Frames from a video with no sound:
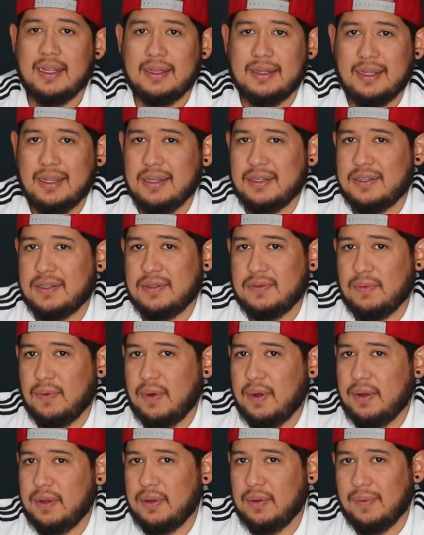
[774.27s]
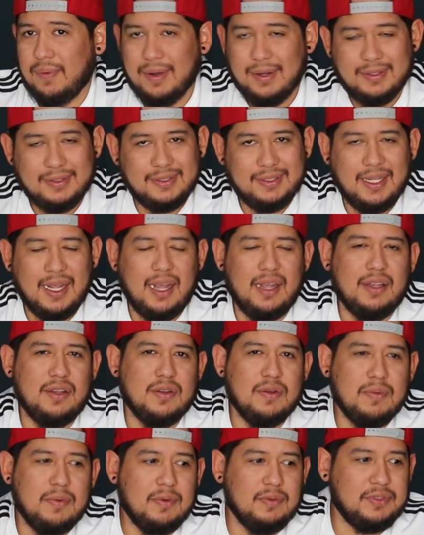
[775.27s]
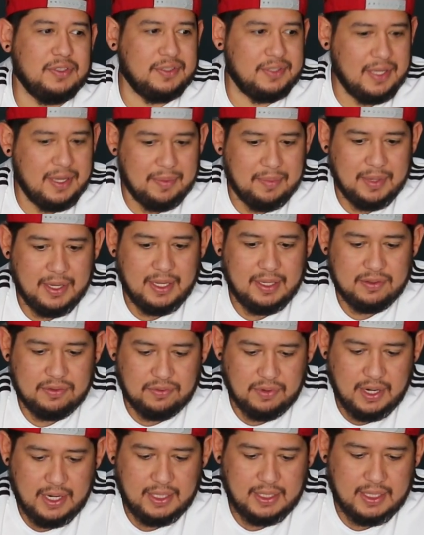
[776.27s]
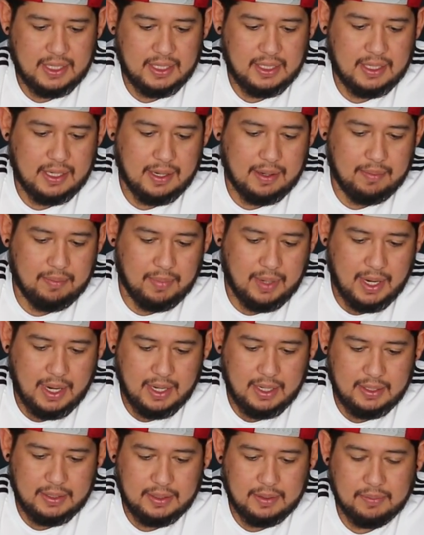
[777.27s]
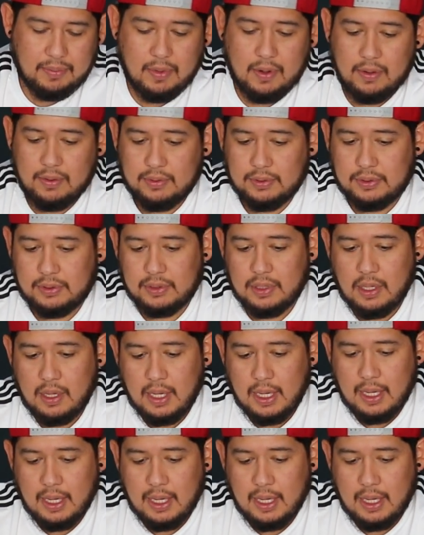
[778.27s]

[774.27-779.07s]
this is one of the ones that you will see me drinking and buying the most.